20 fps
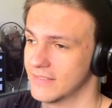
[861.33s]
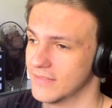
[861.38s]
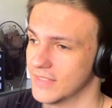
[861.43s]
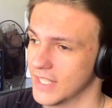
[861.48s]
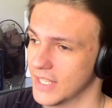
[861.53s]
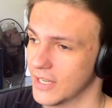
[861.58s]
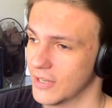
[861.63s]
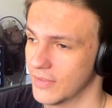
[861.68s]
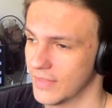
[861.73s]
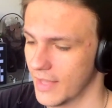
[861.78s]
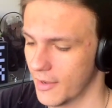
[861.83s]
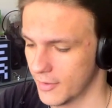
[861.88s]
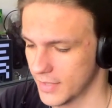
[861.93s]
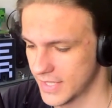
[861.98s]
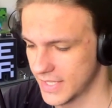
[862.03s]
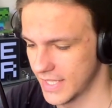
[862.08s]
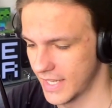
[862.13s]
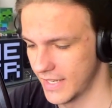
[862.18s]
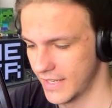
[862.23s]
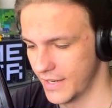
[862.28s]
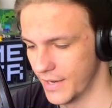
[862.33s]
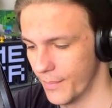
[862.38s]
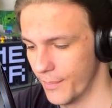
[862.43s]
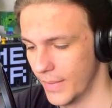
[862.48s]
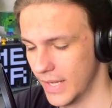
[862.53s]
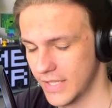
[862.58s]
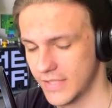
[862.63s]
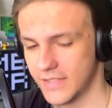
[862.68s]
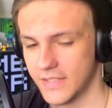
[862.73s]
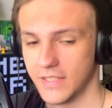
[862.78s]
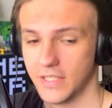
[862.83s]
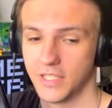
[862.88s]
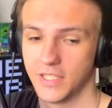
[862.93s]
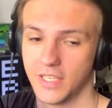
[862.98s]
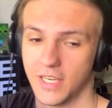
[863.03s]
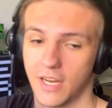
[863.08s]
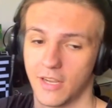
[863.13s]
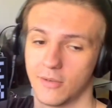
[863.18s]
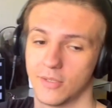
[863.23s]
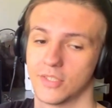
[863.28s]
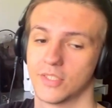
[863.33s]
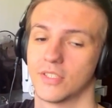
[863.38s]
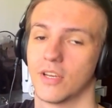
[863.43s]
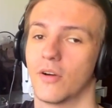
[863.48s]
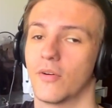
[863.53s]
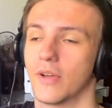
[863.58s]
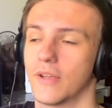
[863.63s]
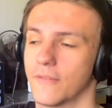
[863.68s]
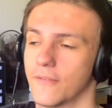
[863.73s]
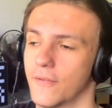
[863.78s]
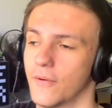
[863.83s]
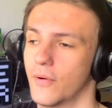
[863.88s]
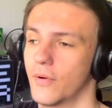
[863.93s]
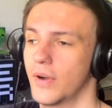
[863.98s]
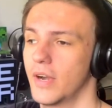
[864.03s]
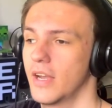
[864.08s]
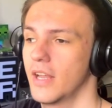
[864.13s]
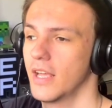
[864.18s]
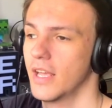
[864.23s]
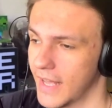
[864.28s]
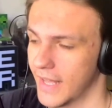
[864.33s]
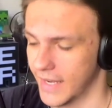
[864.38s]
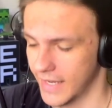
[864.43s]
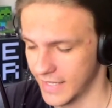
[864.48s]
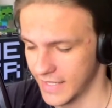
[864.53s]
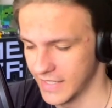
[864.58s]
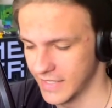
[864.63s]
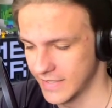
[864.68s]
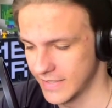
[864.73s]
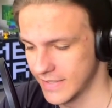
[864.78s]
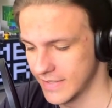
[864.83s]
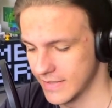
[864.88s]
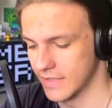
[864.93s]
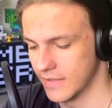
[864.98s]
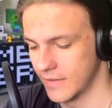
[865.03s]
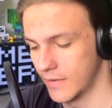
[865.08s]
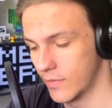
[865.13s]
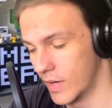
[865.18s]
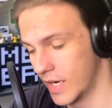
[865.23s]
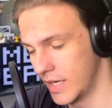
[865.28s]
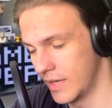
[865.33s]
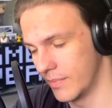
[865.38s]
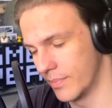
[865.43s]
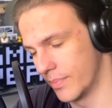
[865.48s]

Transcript: you know, that was kind of the message that I was going for, and it is quite